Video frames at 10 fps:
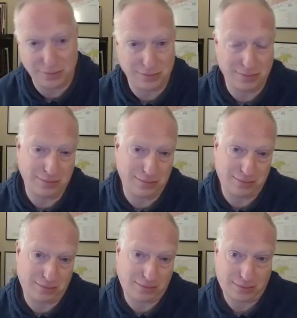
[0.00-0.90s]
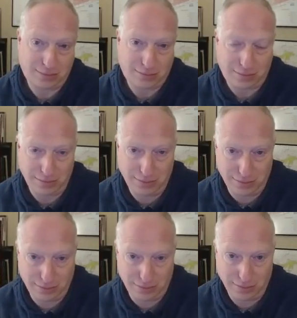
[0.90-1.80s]

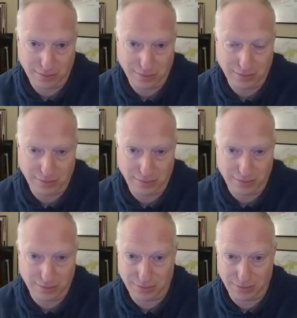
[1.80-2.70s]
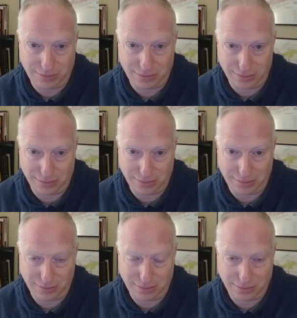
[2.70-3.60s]

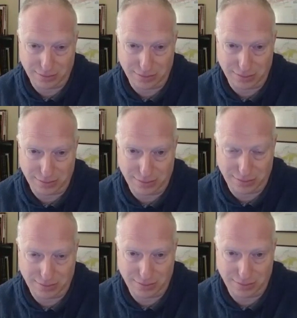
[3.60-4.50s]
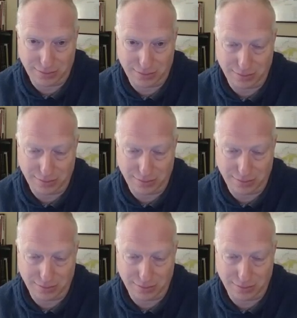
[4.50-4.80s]
(not speaking)